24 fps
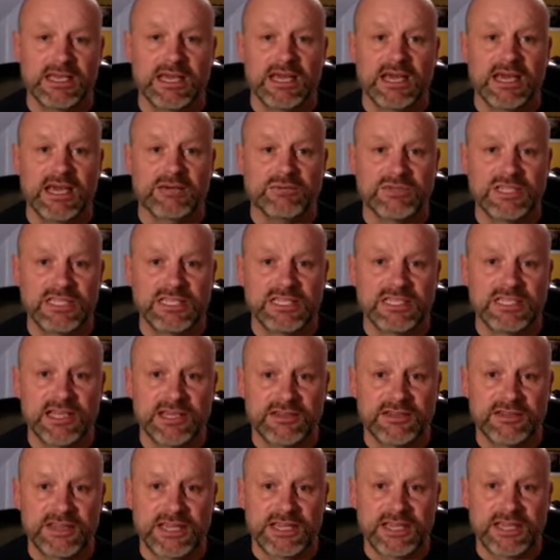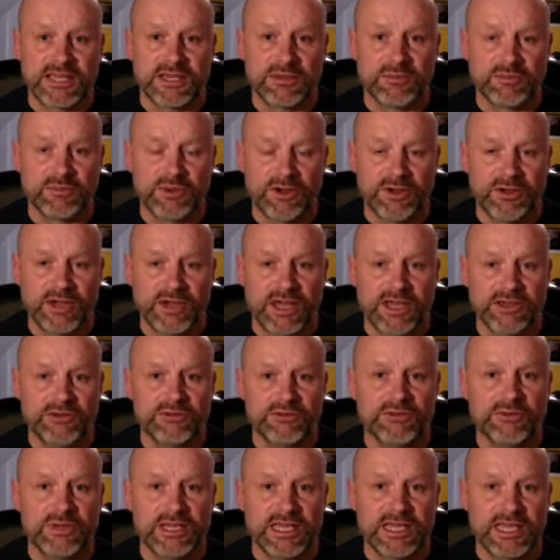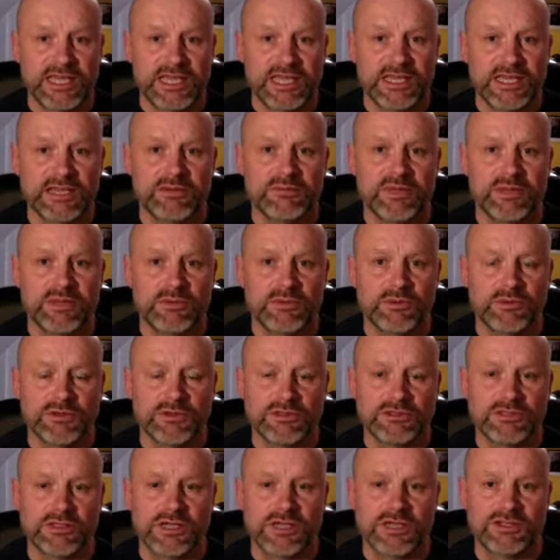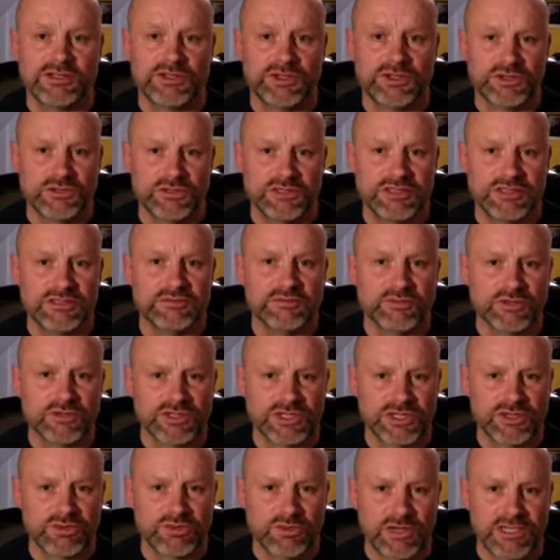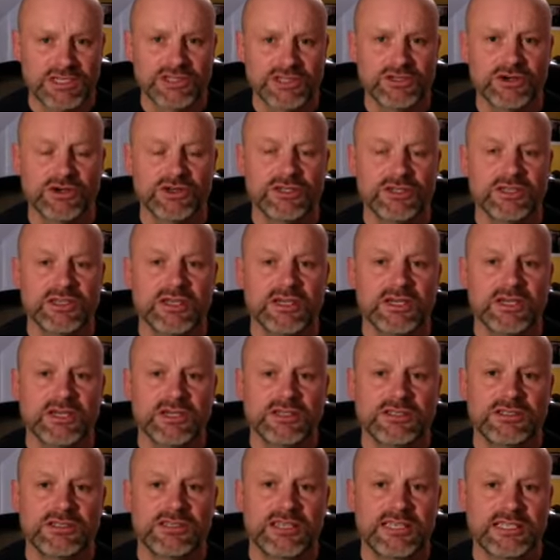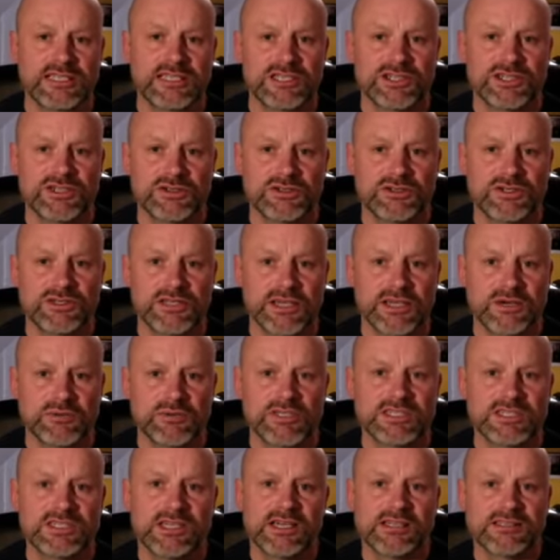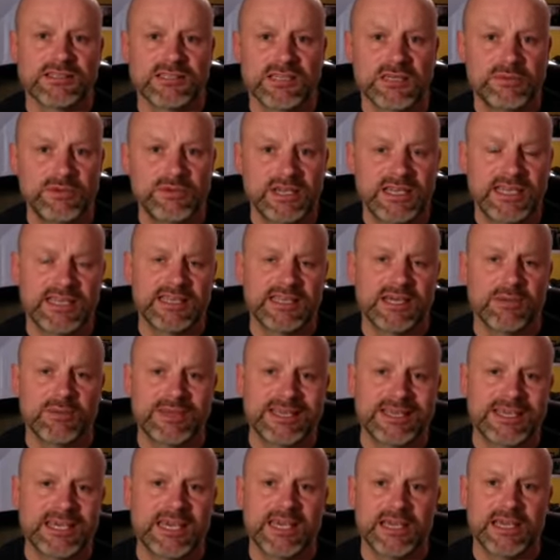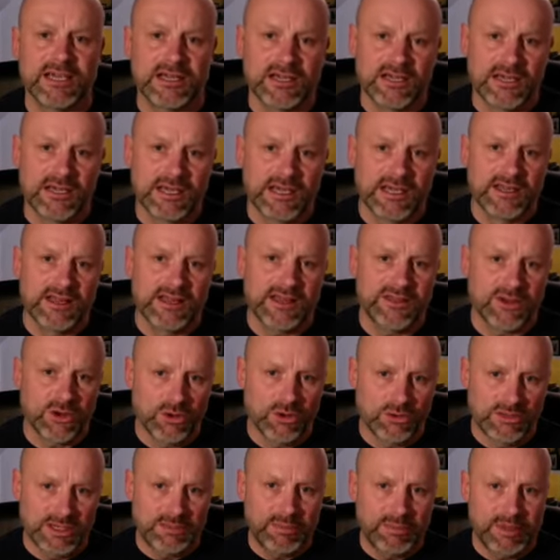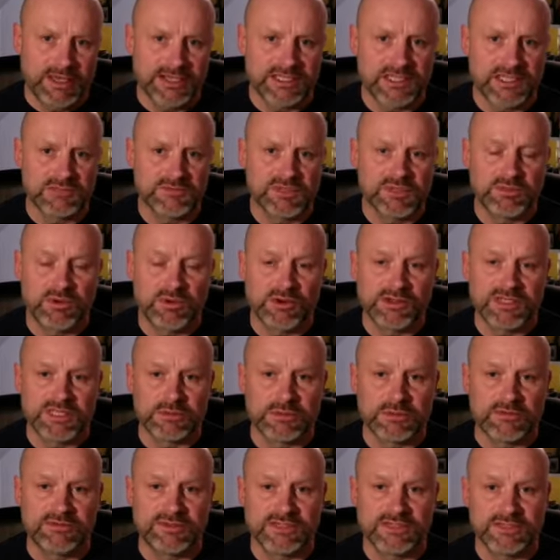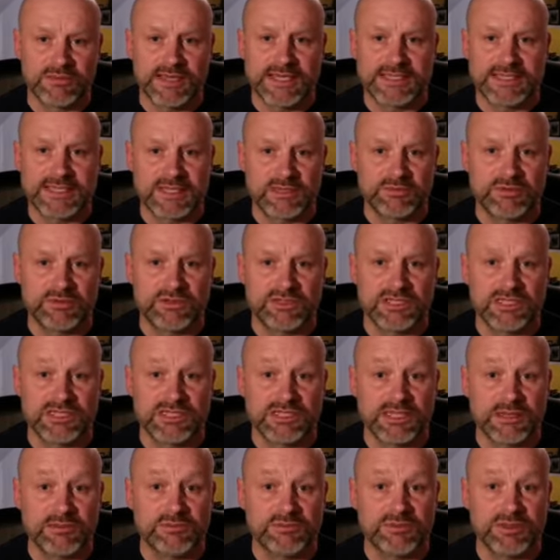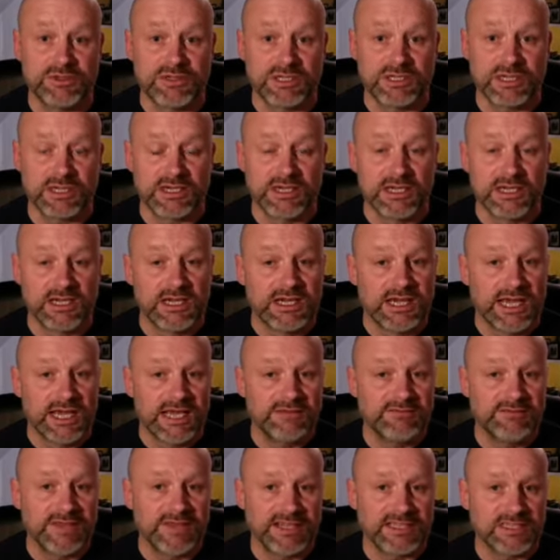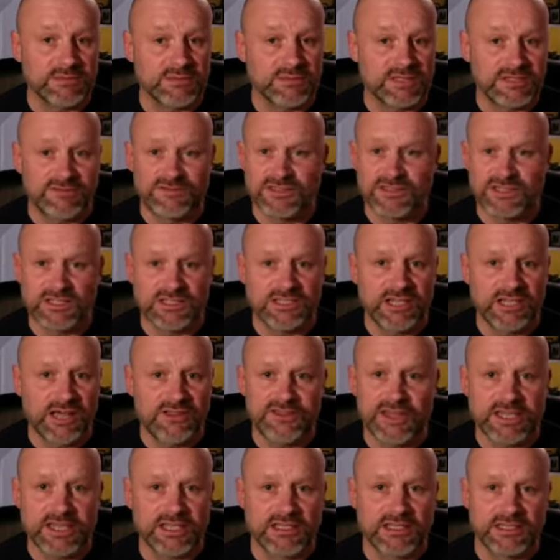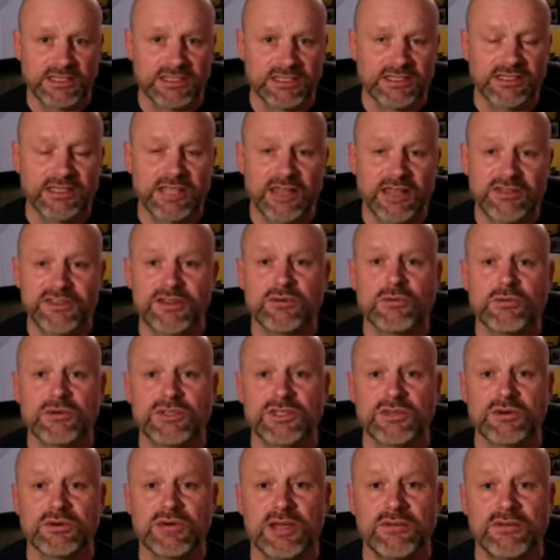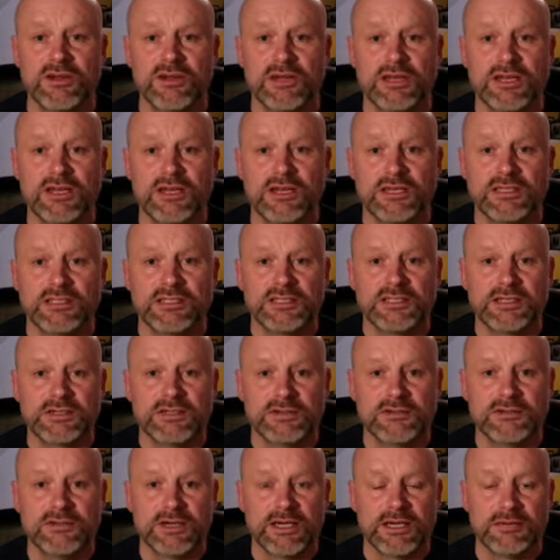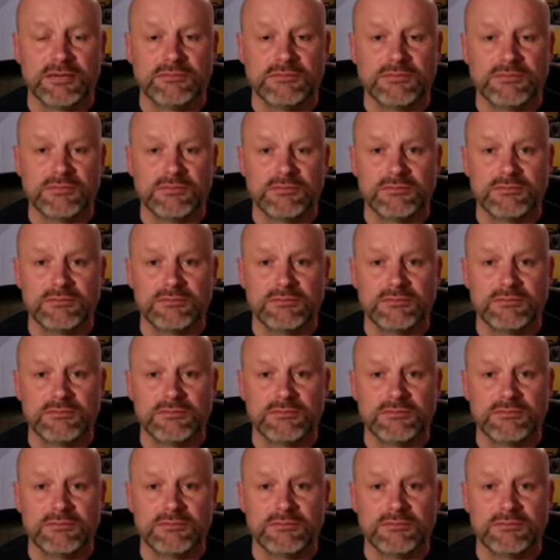And we need to start thinking about how we can be more attuned, more switched on to these issues so that we start to communicate that we care, that the only person responsible for domestic abuse is the abuser, and victims have done nothing whatsoever to